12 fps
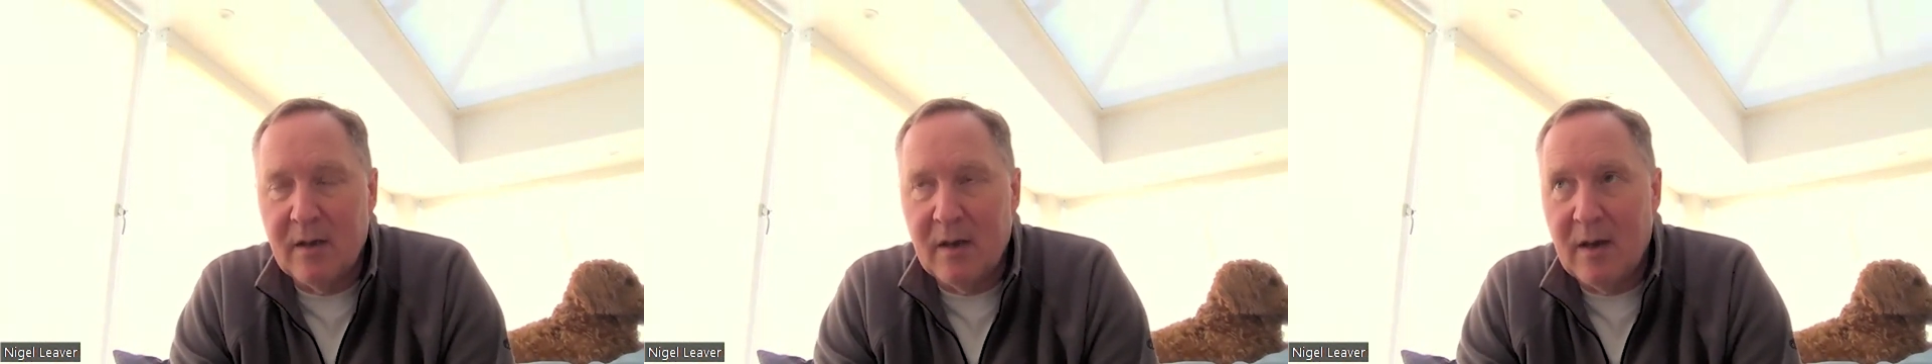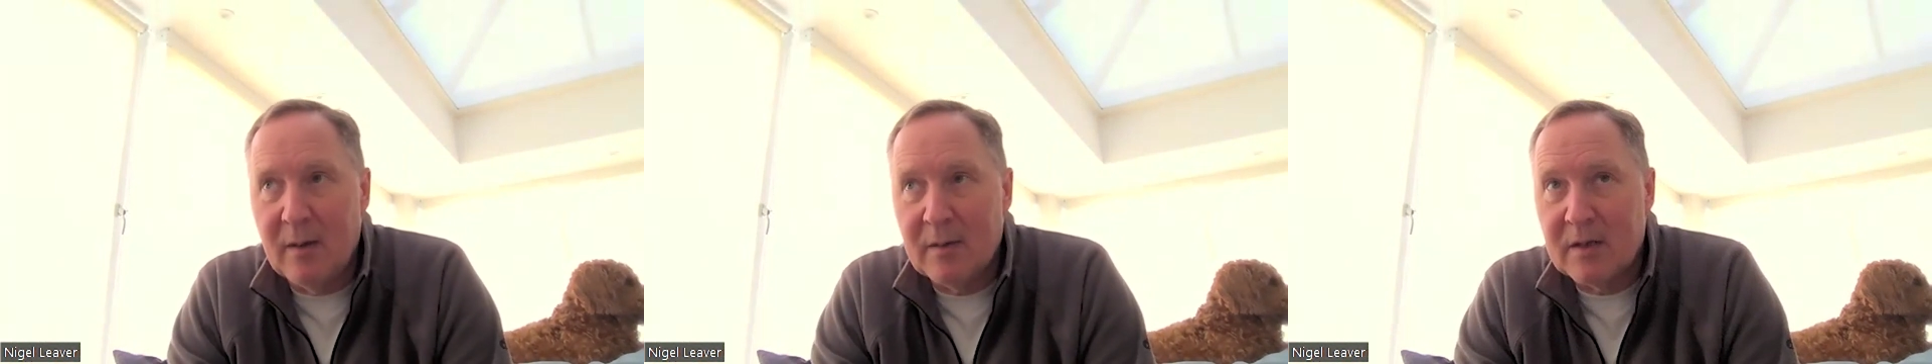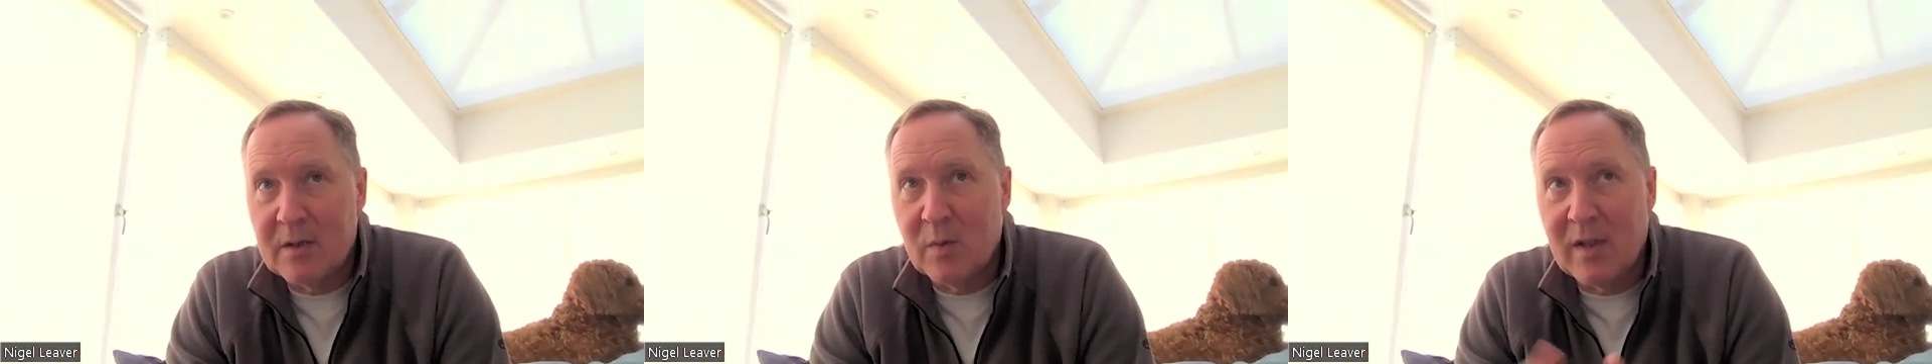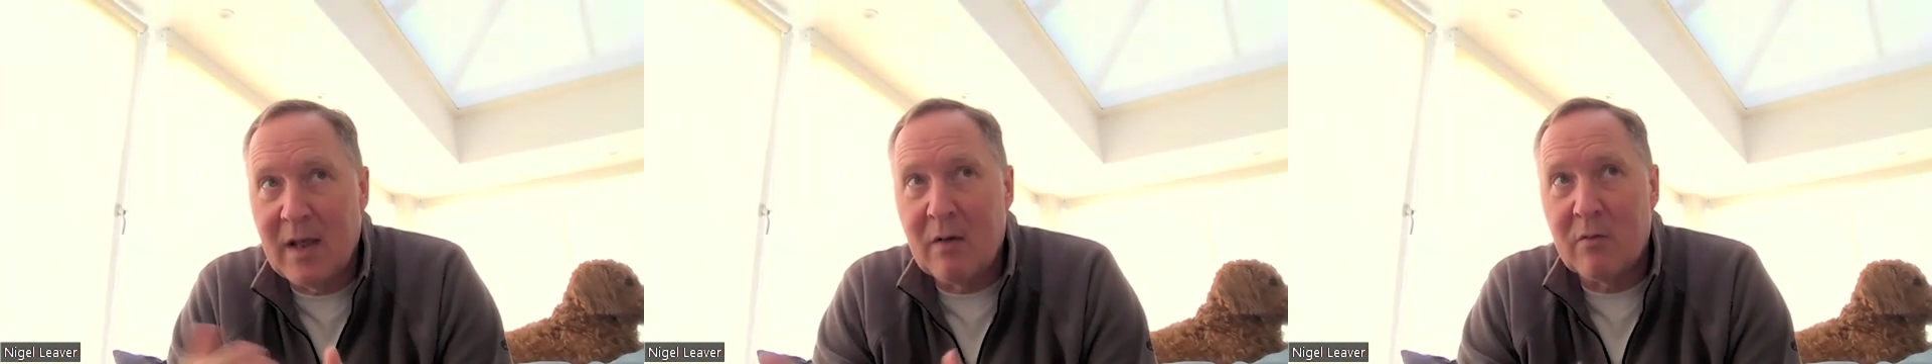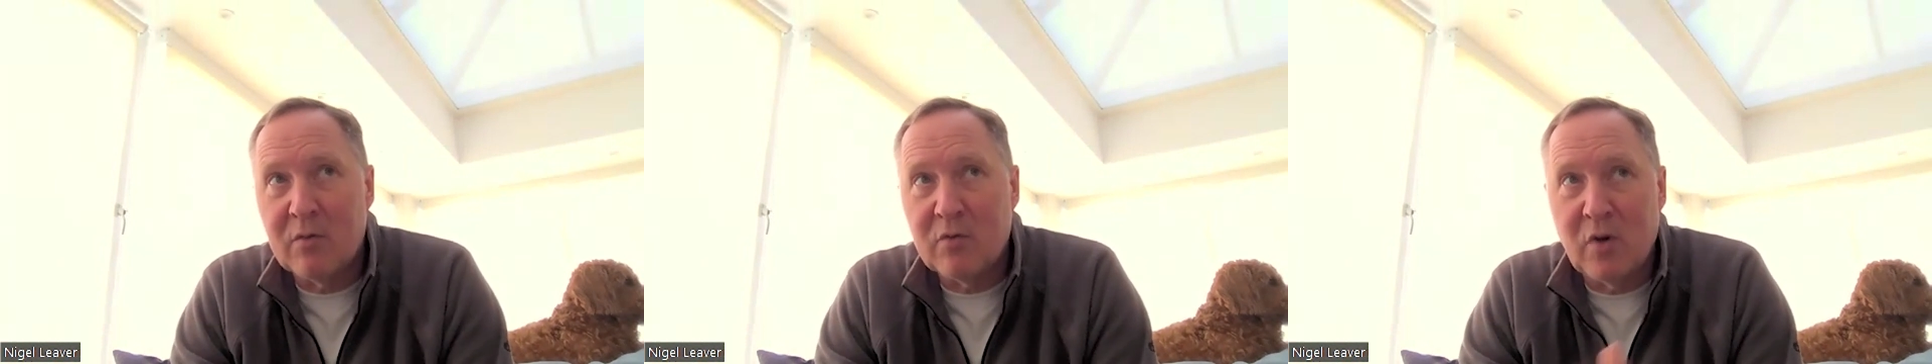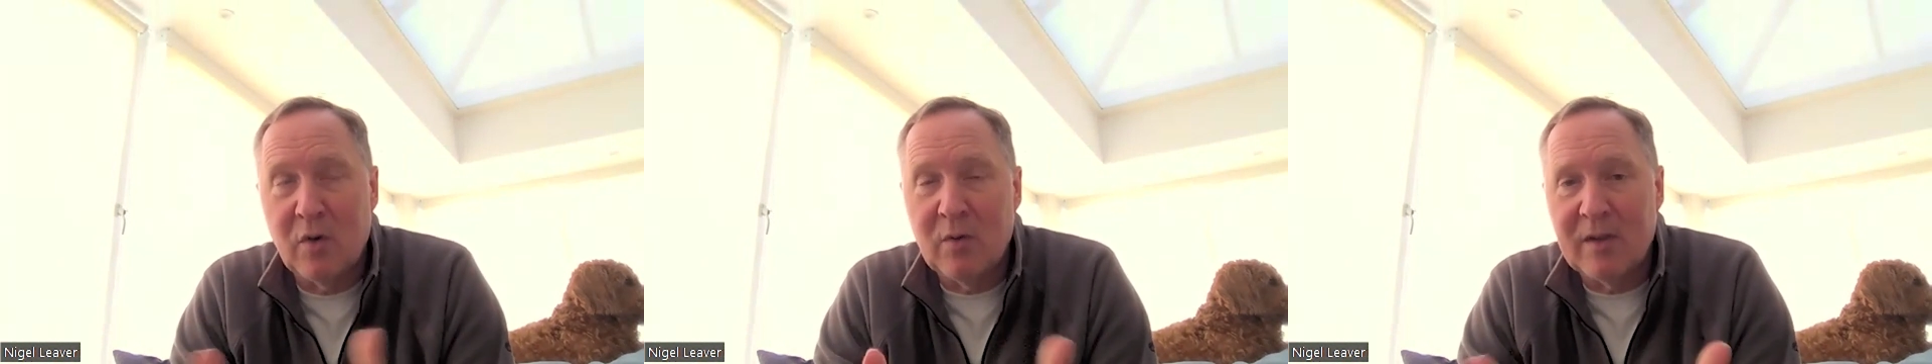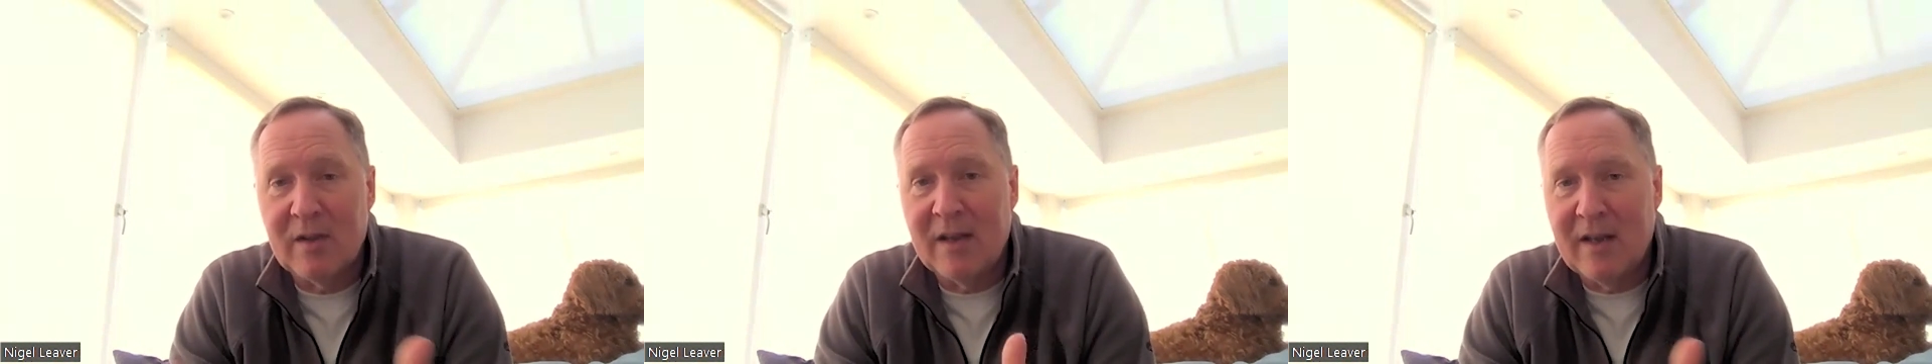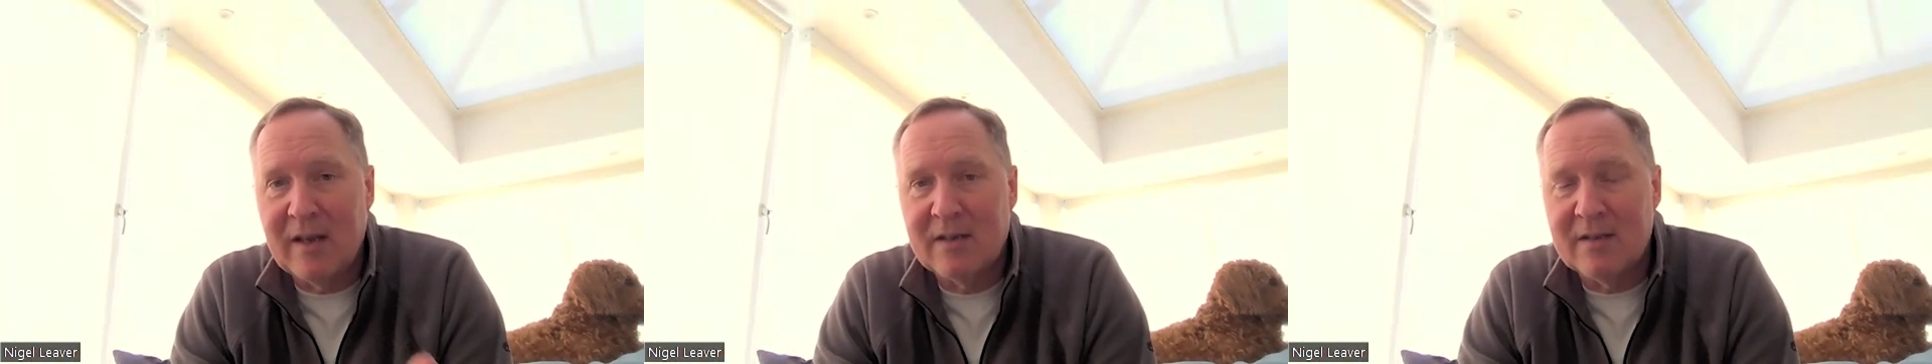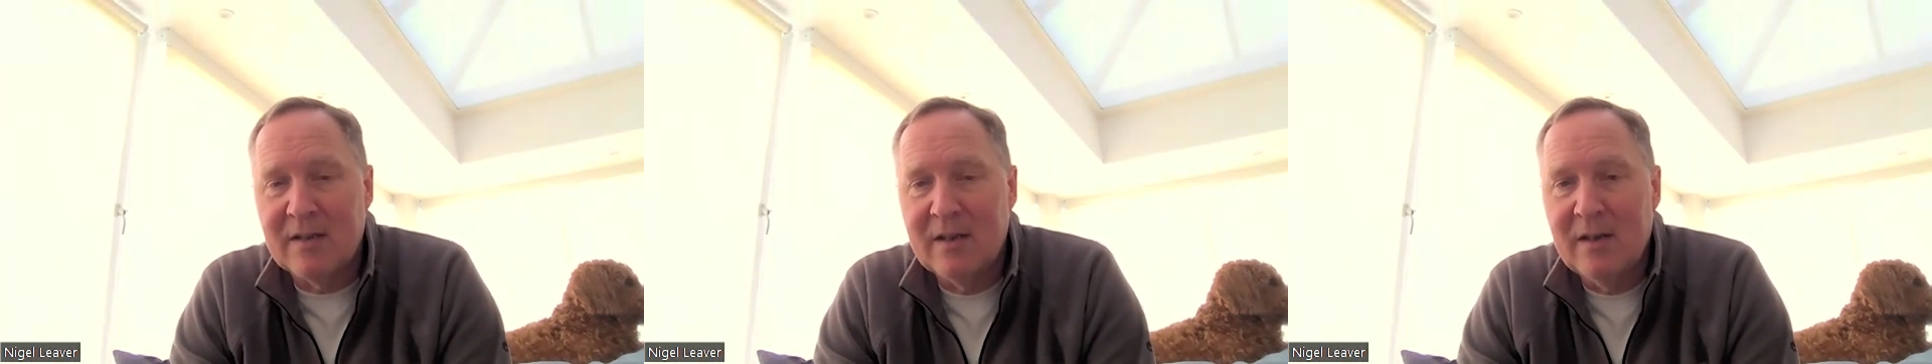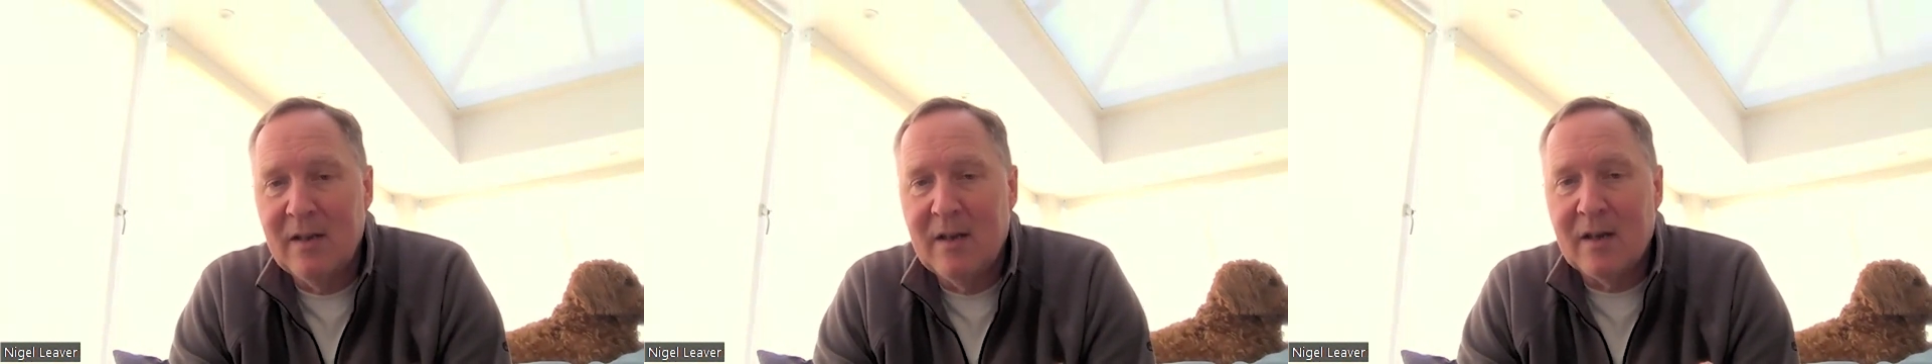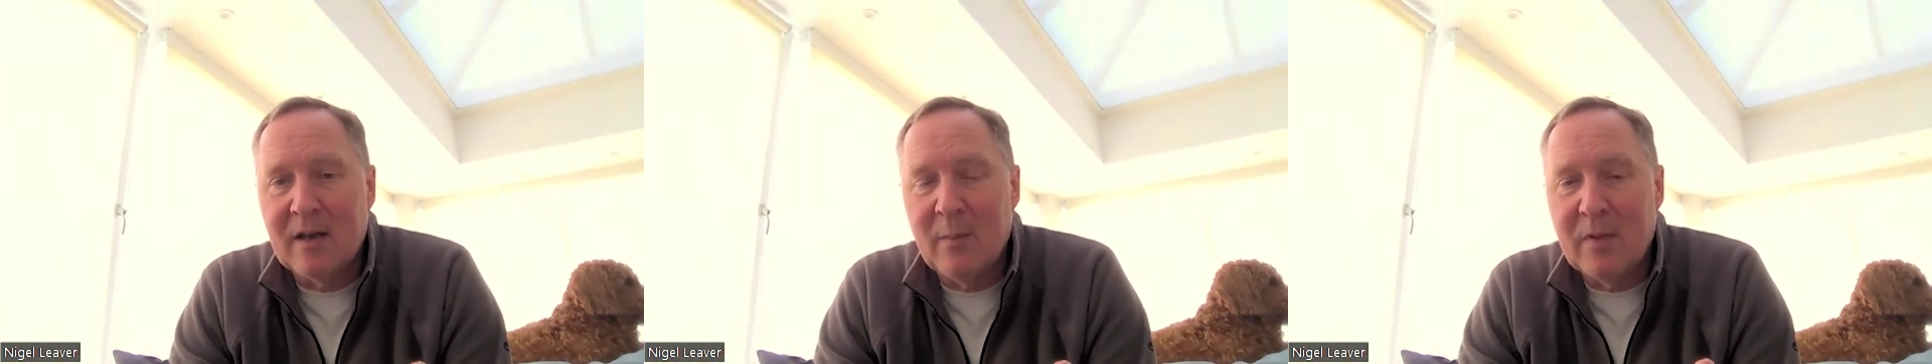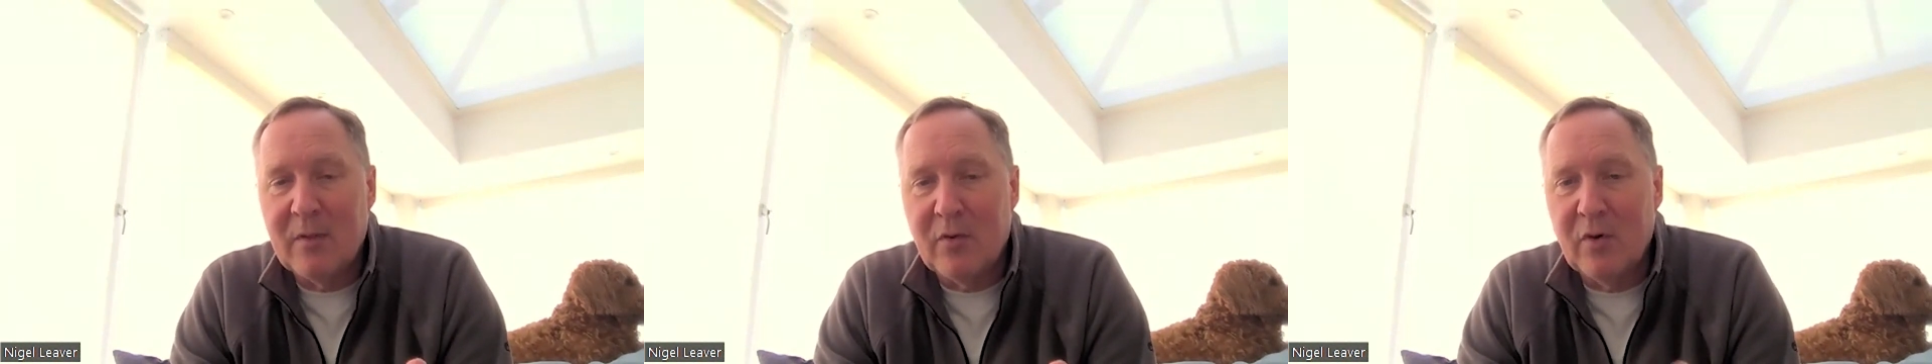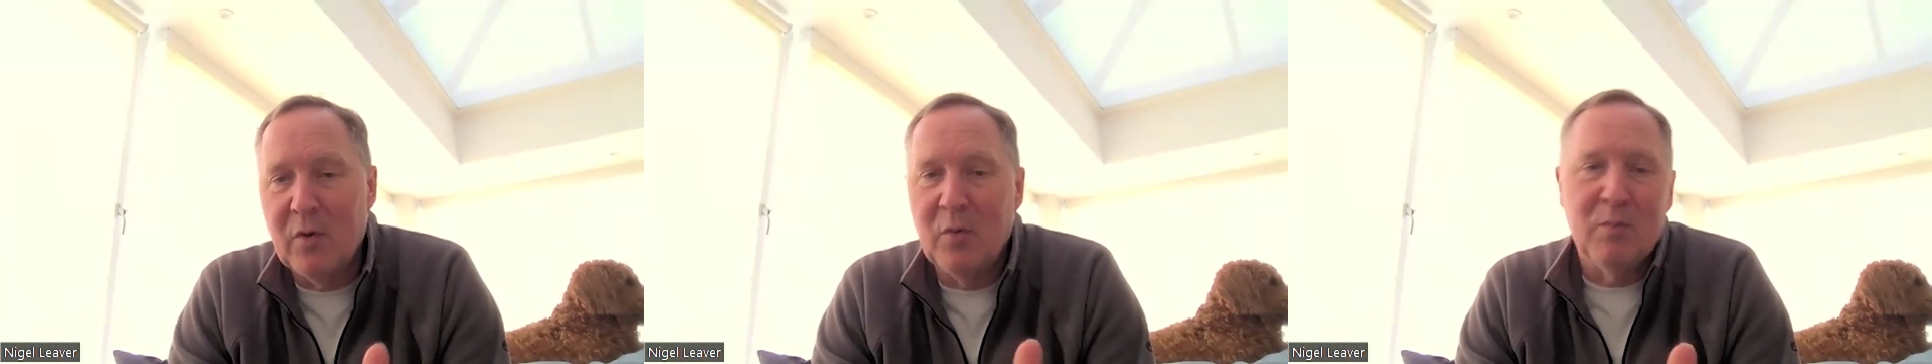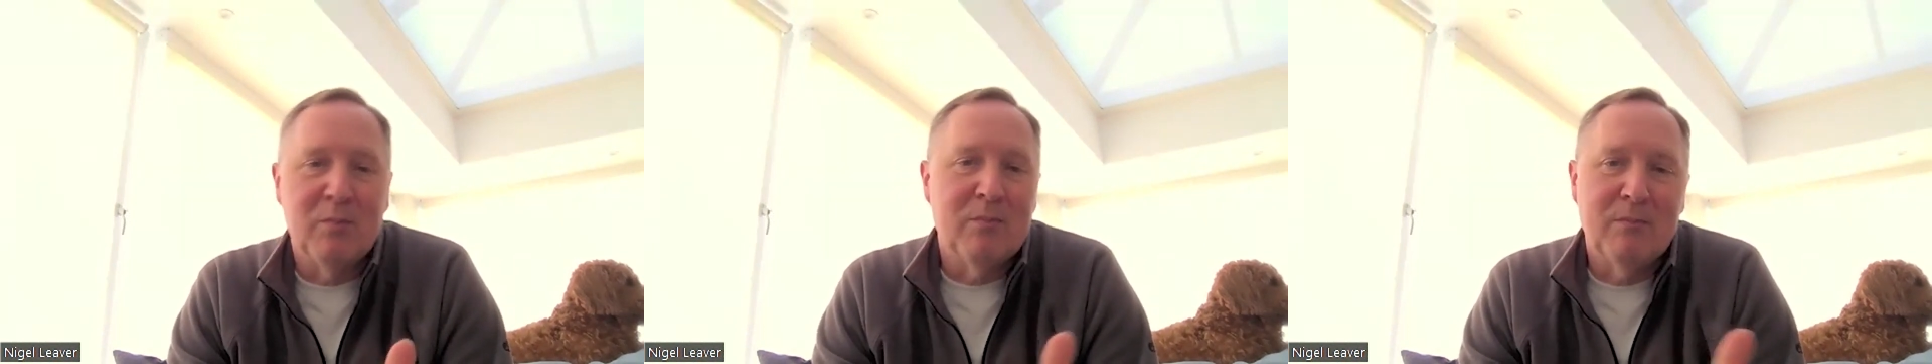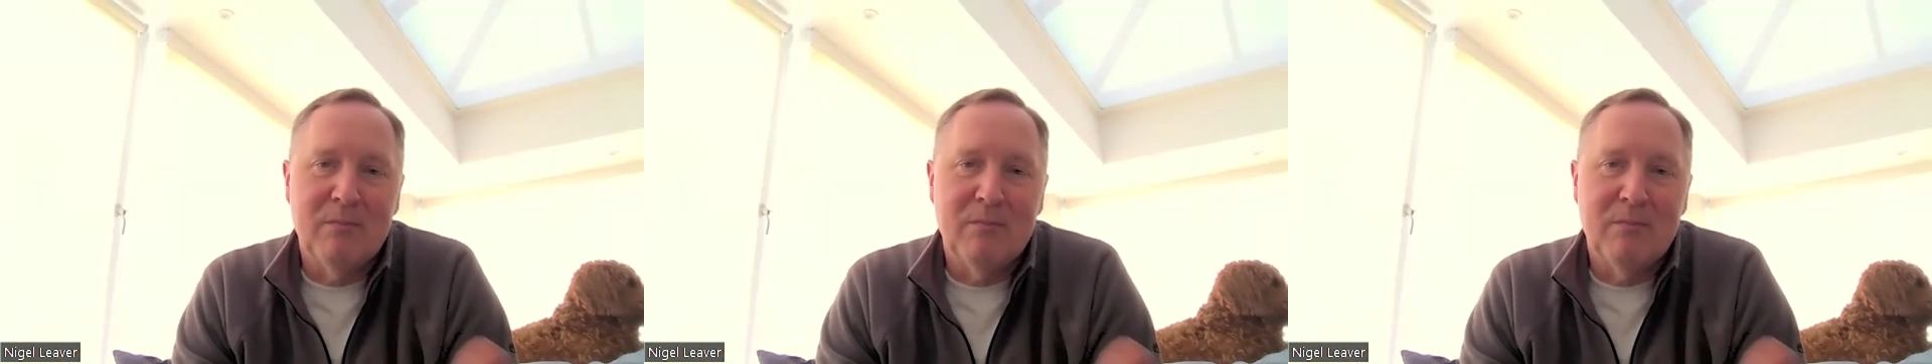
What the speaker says: because without controlling the heat coming through,